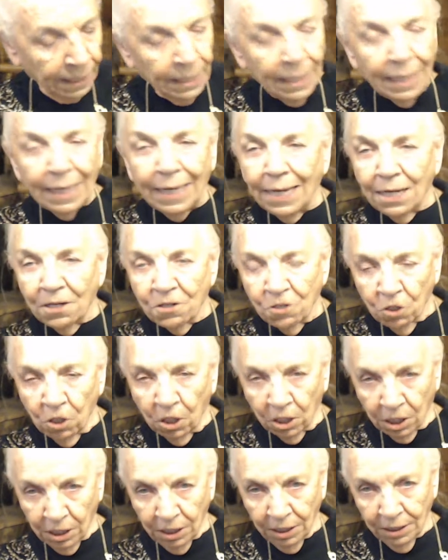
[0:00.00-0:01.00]
He
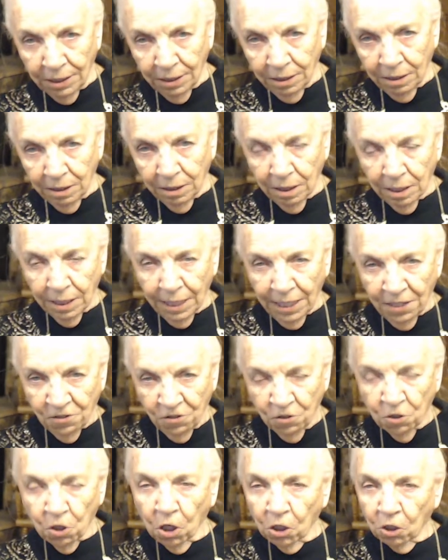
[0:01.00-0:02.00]
took his
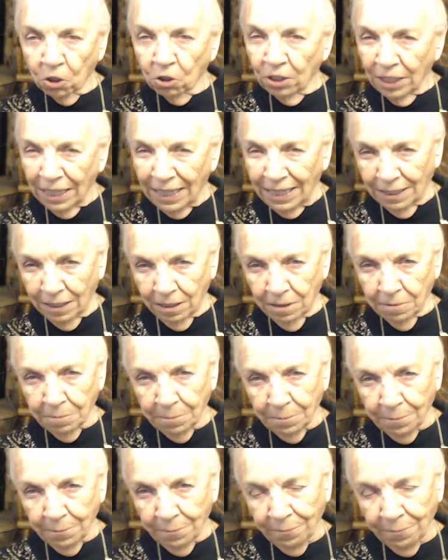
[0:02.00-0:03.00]
daughter Leah,
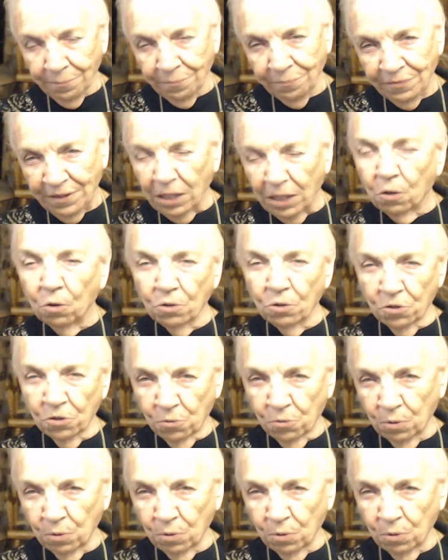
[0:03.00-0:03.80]
the oldest